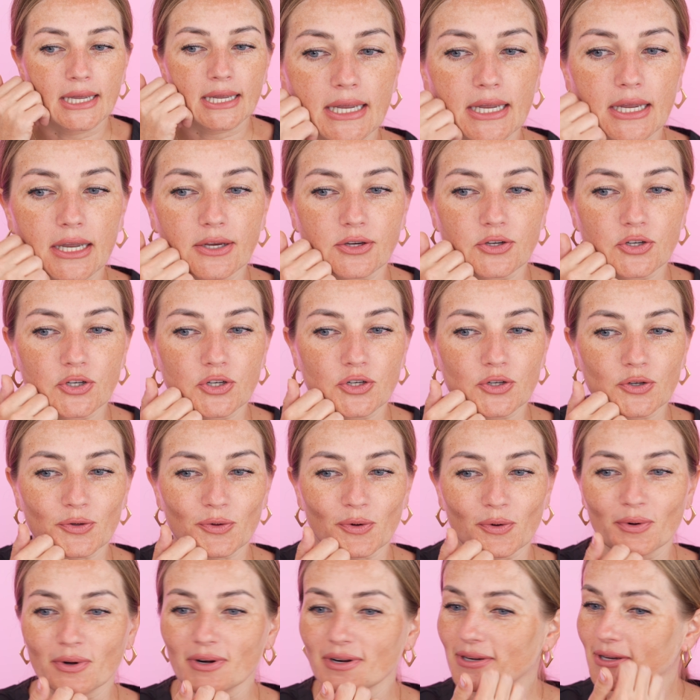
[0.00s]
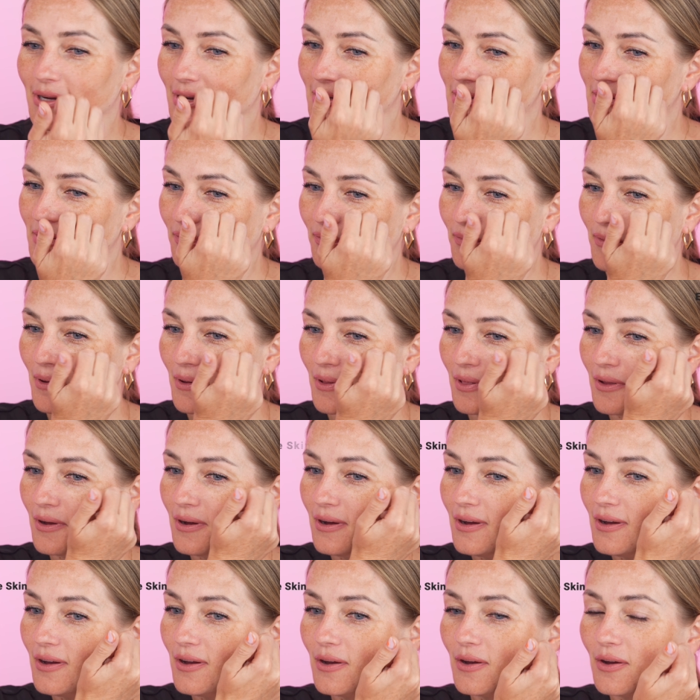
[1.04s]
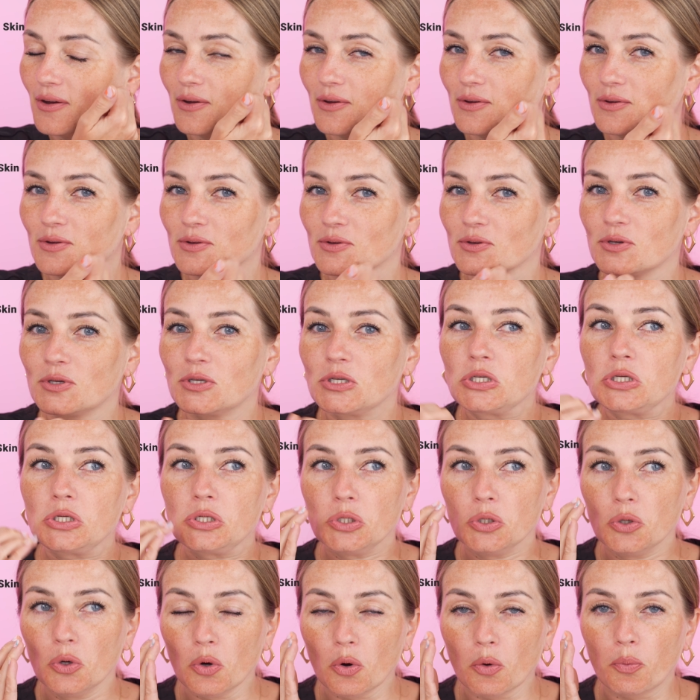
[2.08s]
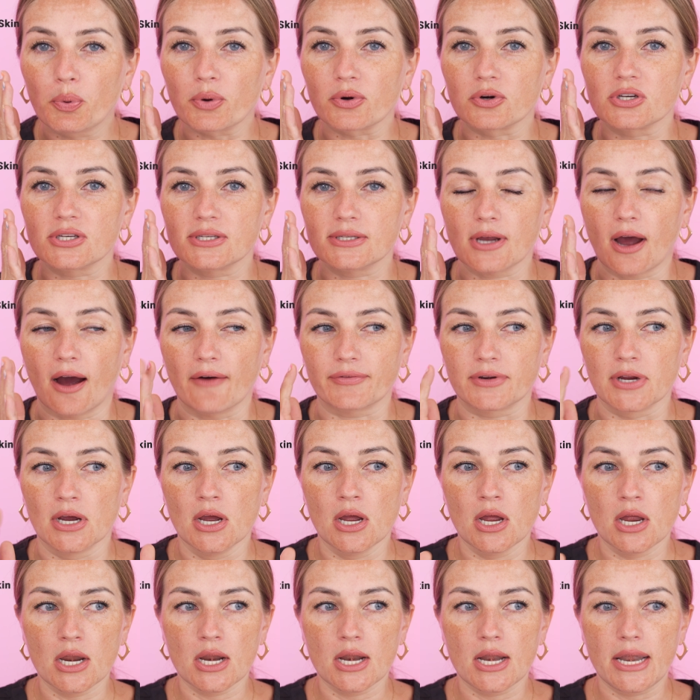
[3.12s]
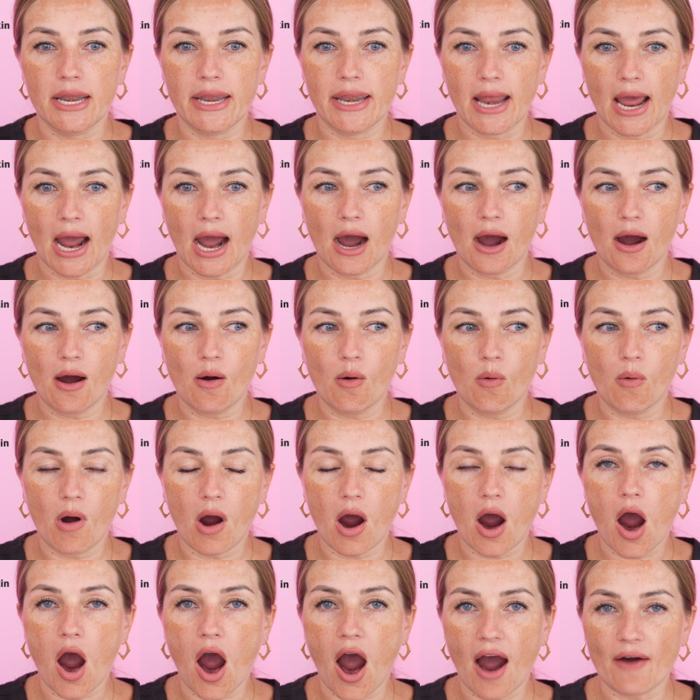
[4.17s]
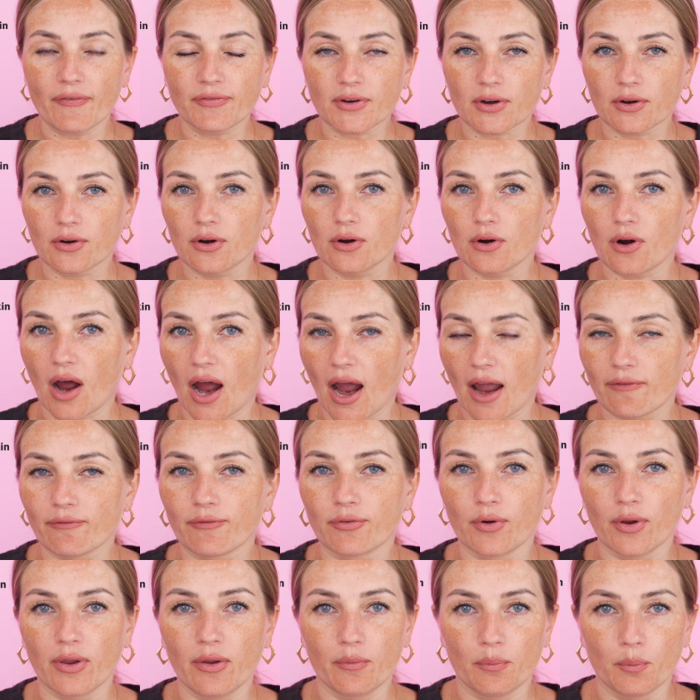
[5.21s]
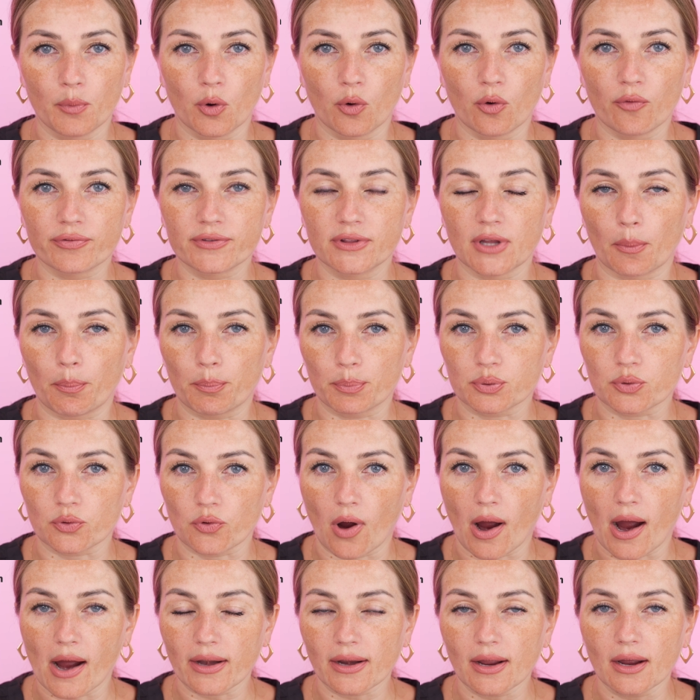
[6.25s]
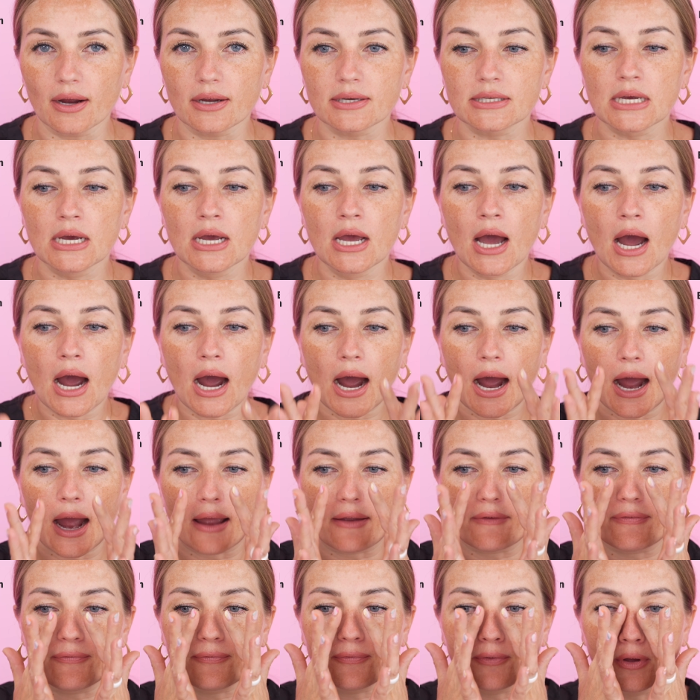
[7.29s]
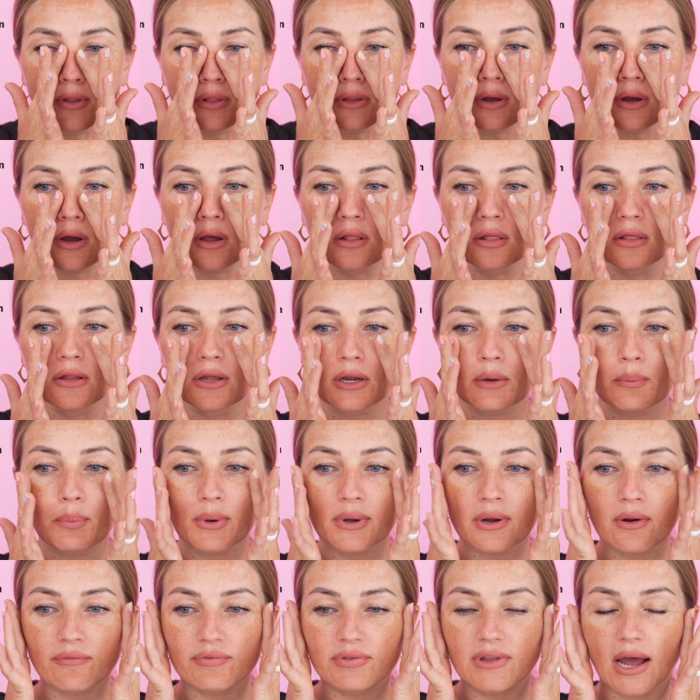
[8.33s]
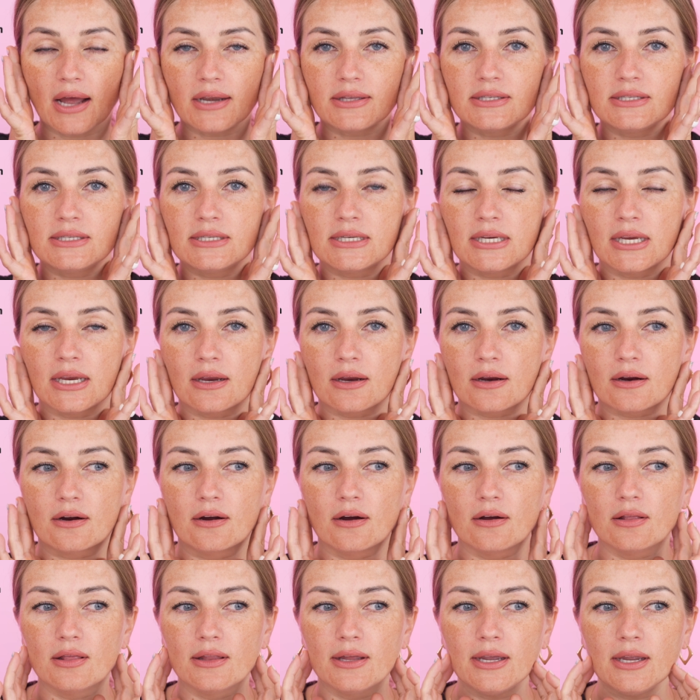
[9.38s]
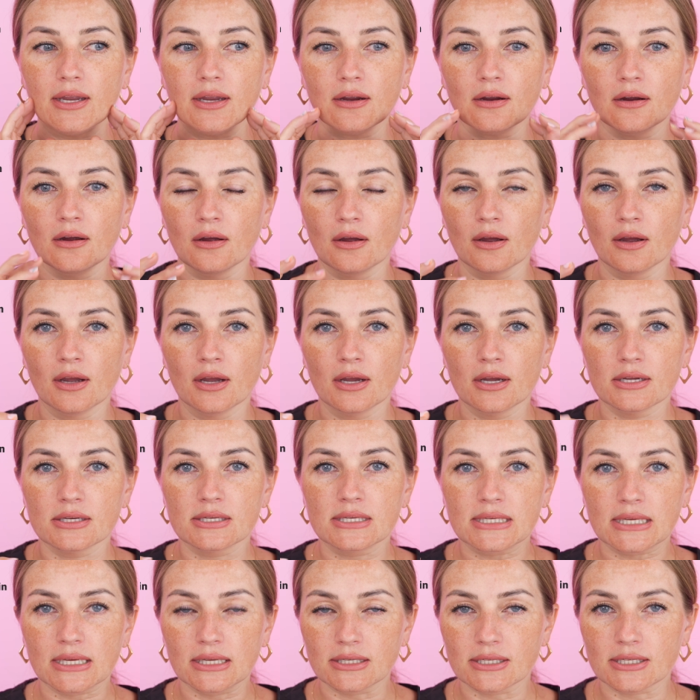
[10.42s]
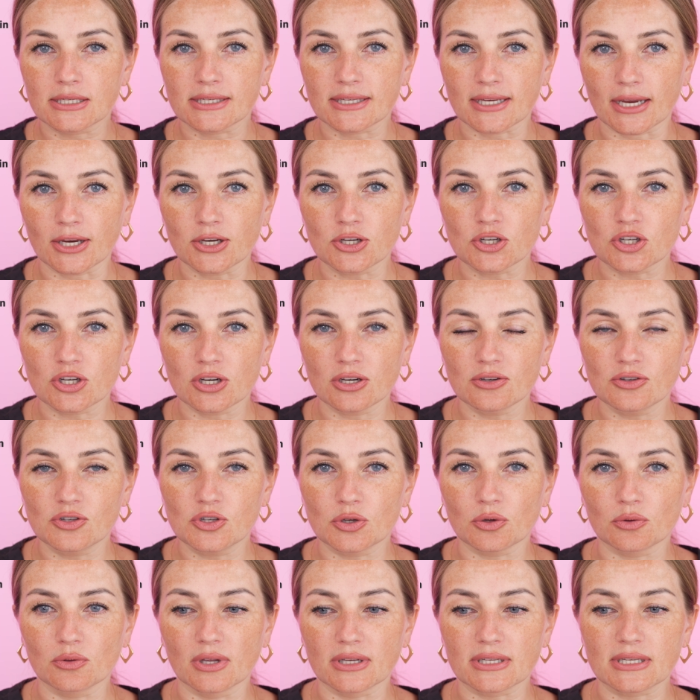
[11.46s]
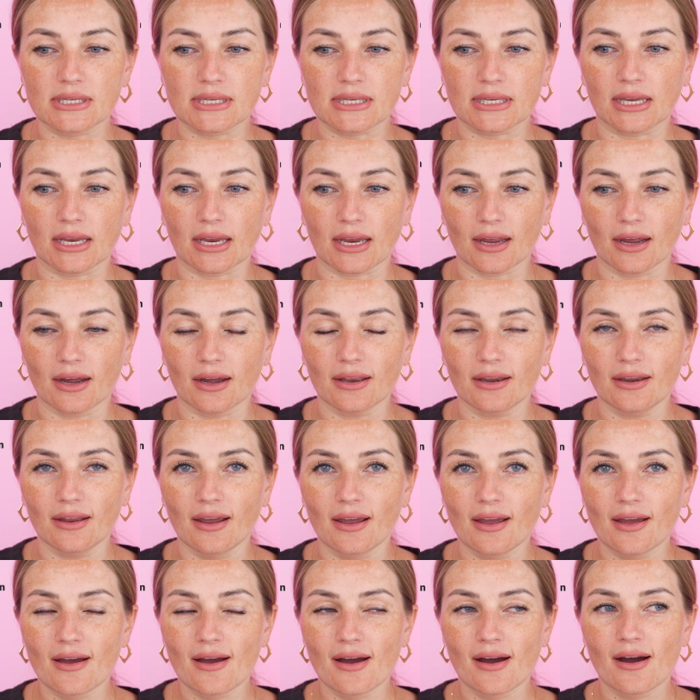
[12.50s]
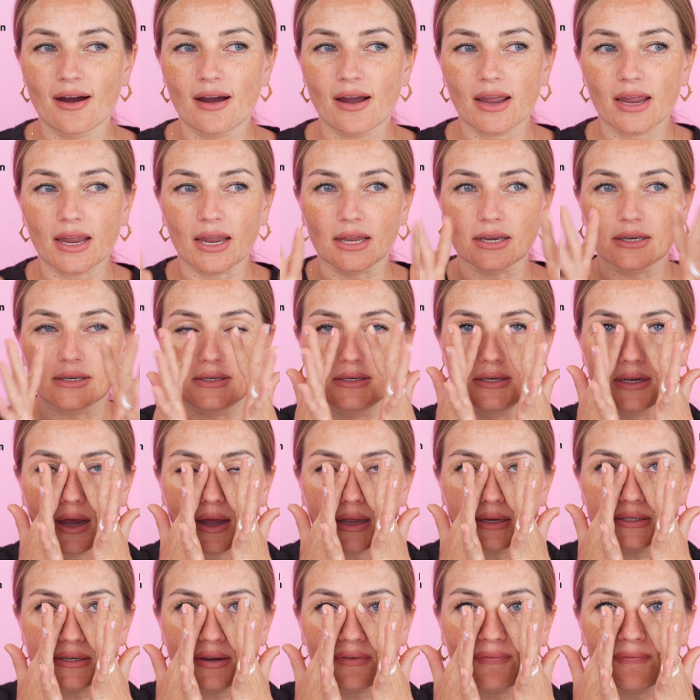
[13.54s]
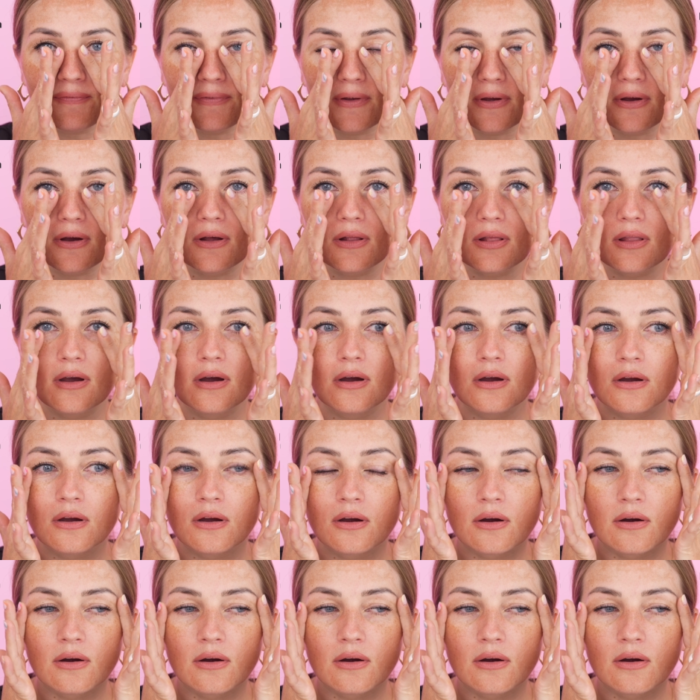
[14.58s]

It sure does feel super soft. Now, after I've removed the product, I feel a little bit of that tingling sensation to the skin. It does feel